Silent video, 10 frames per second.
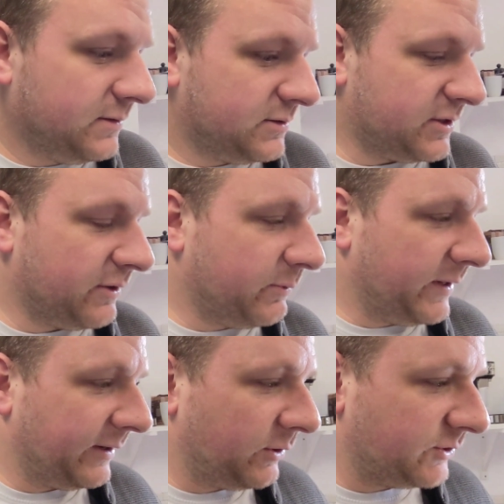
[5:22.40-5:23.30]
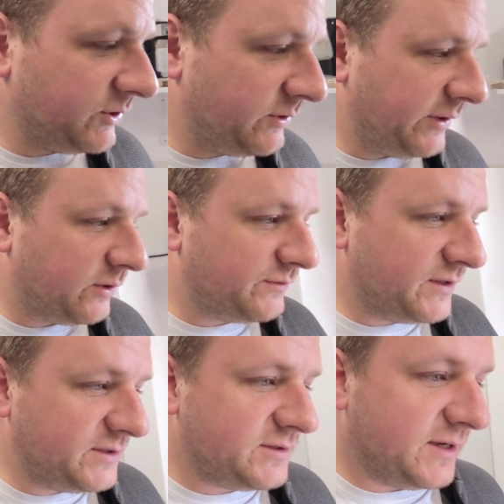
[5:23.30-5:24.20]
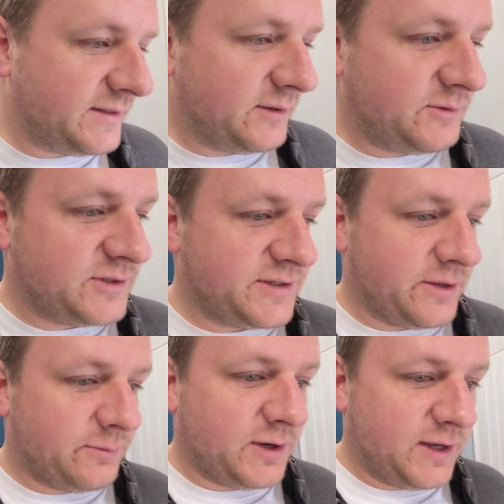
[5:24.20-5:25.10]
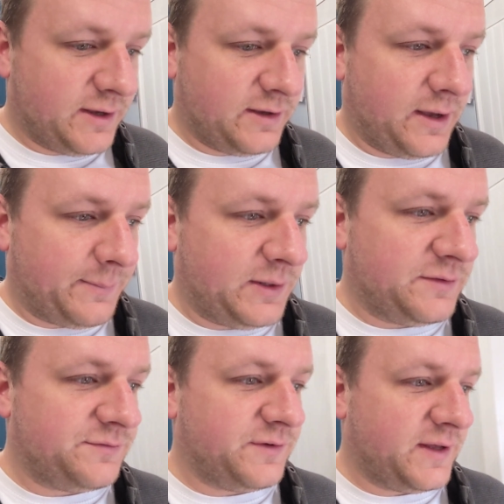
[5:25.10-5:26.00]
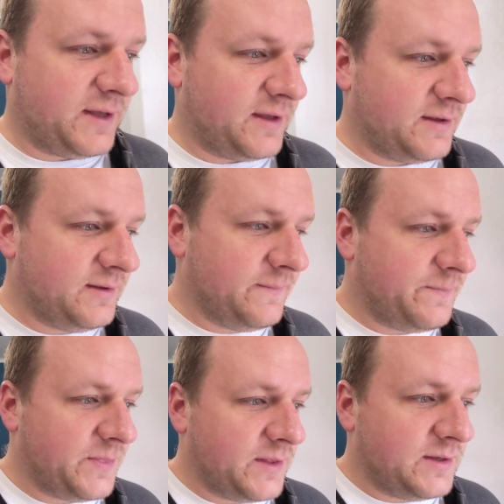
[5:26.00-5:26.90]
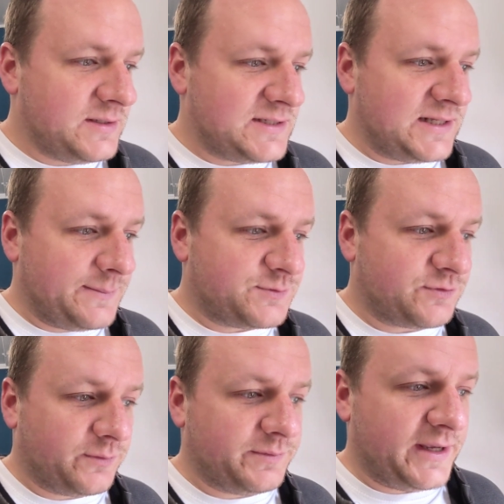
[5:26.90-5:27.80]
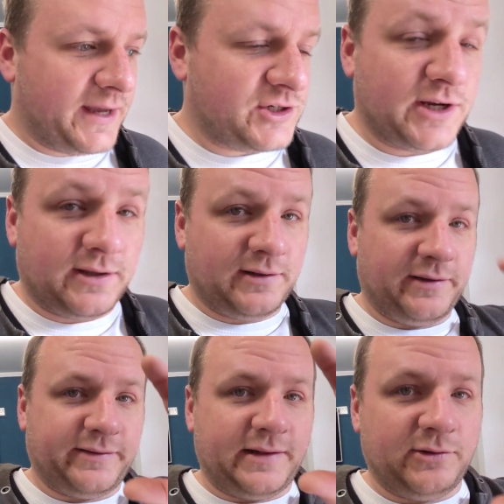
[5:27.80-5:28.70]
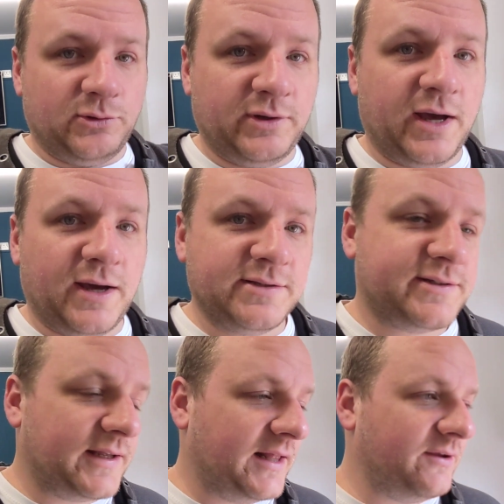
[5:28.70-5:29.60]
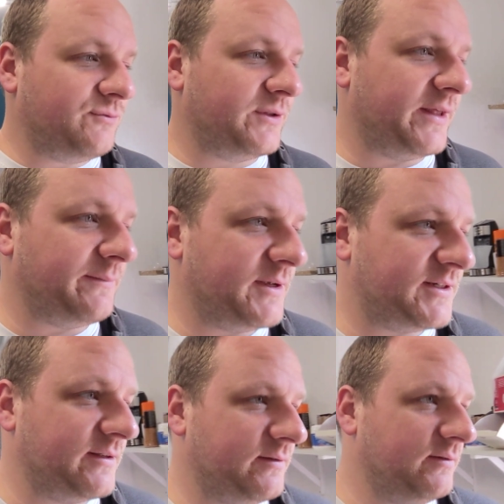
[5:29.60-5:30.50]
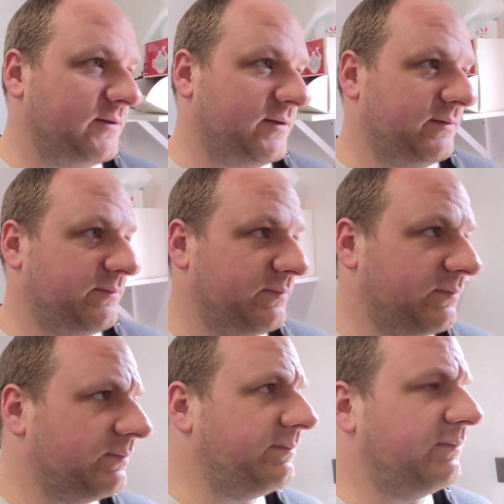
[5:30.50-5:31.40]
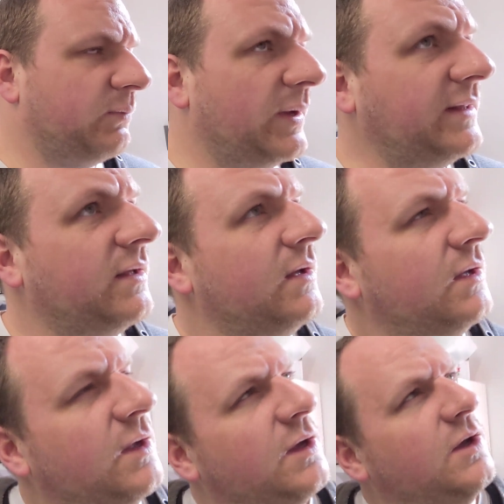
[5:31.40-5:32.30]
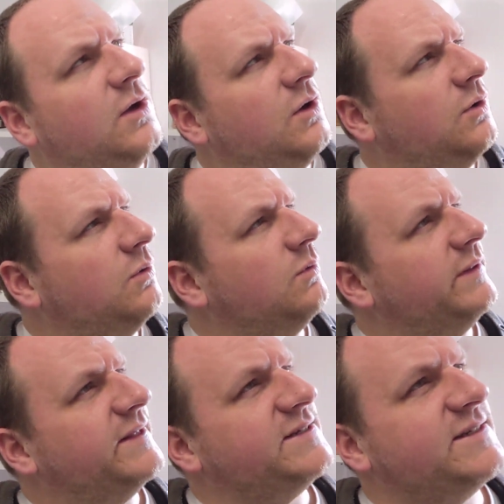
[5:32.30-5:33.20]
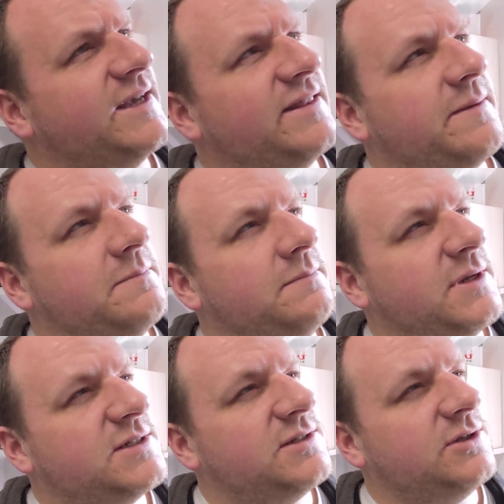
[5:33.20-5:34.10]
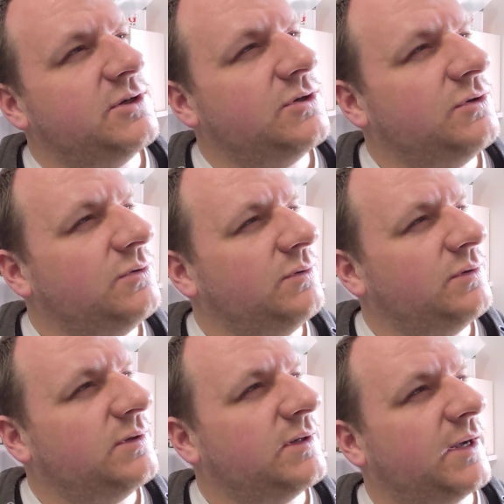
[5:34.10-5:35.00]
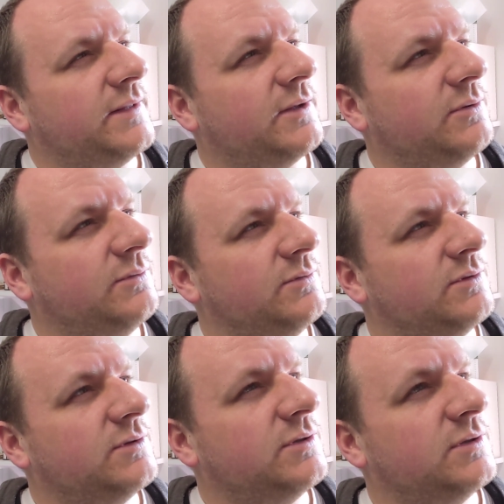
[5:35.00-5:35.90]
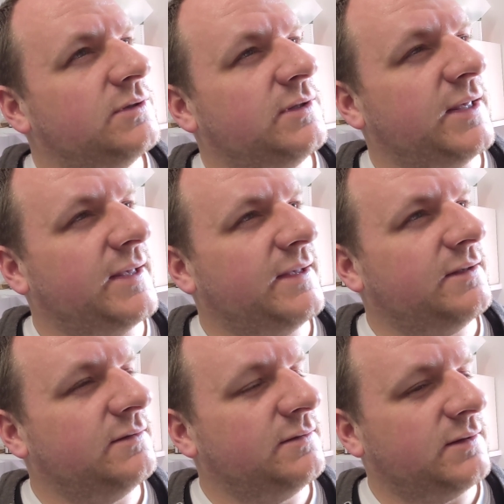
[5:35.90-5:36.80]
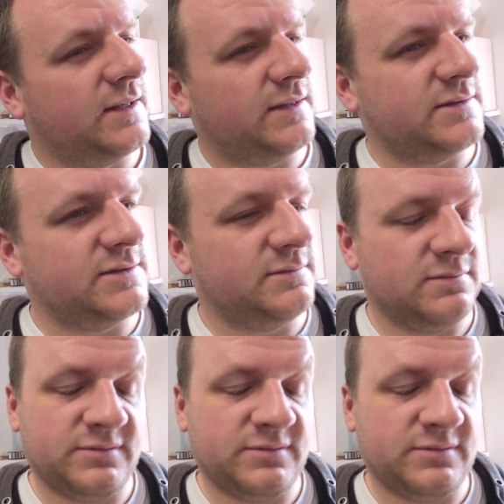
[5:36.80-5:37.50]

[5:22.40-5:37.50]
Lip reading: So when I got to the office, I noticed there were a couple of slips from DHL, like the little cards they leave when they miss it. When they say they missed you, I don't. Yeah, there's